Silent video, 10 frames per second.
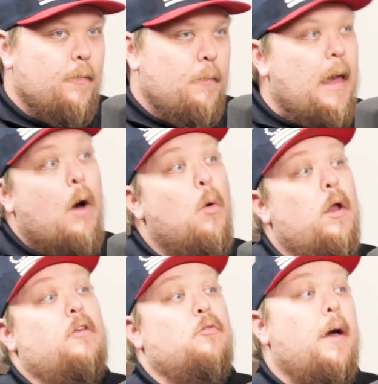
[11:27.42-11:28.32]
man, I
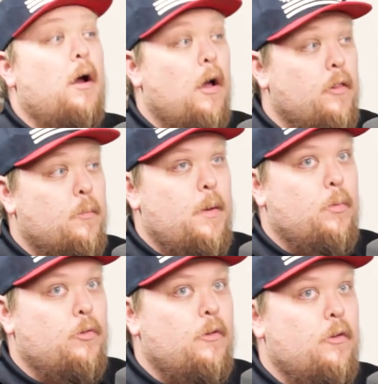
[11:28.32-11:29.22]
want to inspire other
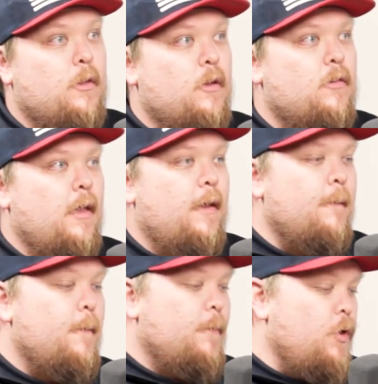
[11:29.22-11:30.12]
people to do this,
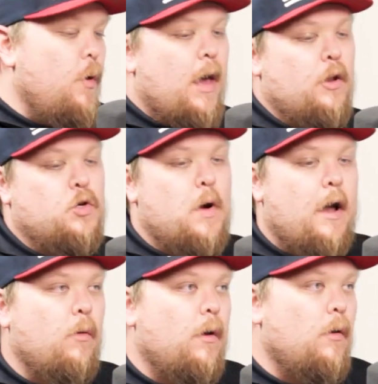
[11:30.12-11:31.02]
that you had a
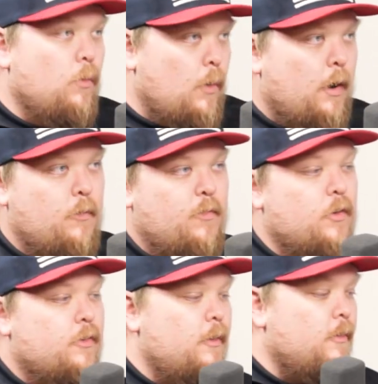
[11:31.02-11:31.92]
track record
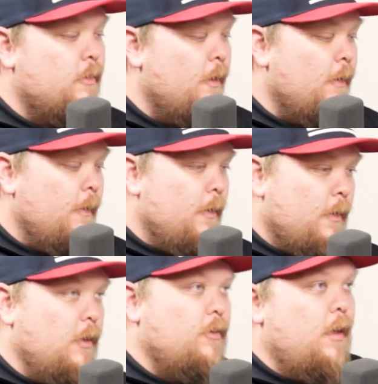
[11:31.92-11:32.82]
versus,
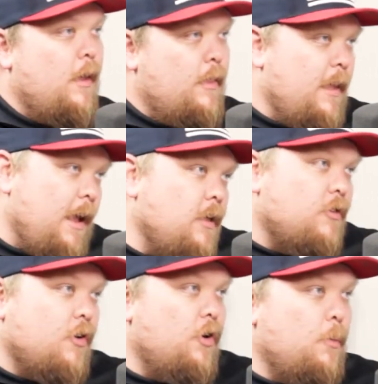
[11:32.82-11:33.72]
because the
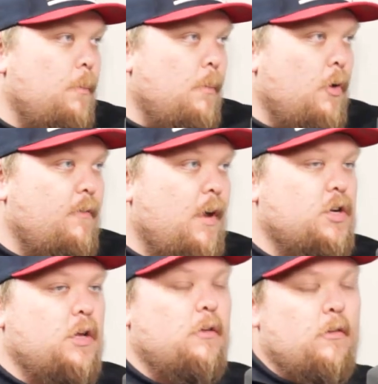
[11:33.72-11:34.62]
internal
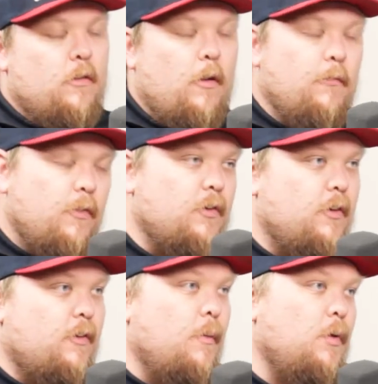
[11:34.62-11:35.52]
motivation, so
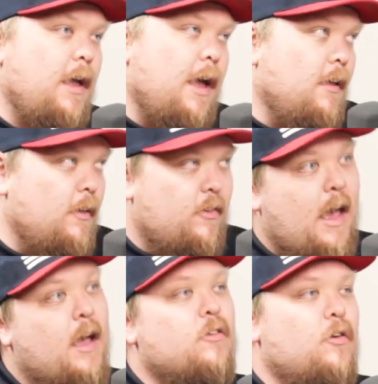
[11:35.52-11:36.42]
versus someone that is
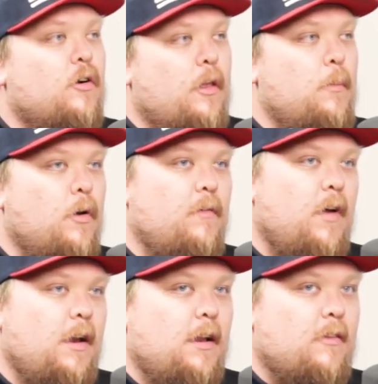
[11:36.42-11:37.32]
externally
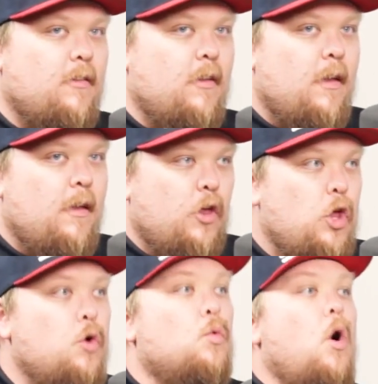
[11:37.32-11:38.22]
motivated, it's
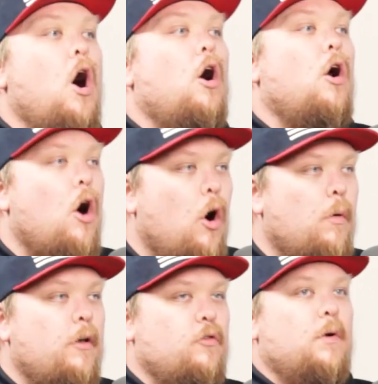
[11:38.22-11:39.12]
you are
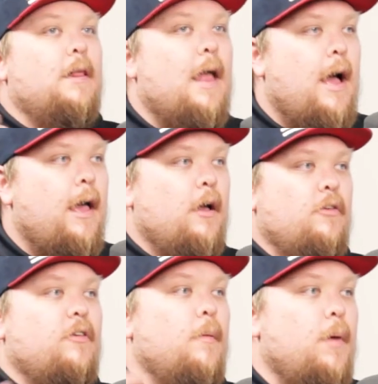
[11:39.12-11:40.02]
always relying
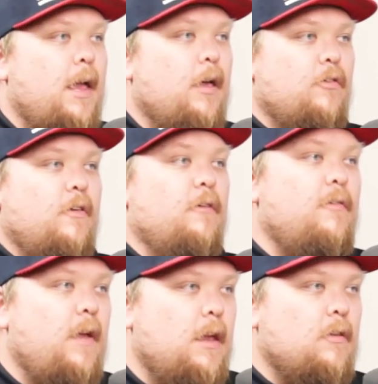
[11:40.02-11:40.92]
on somebody else to
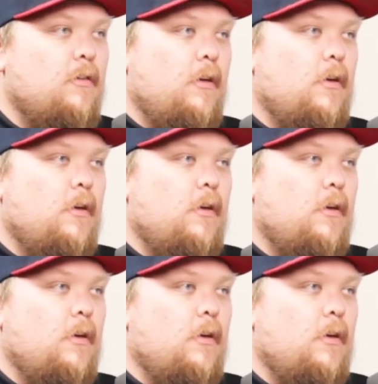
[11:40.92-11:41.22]
feed into.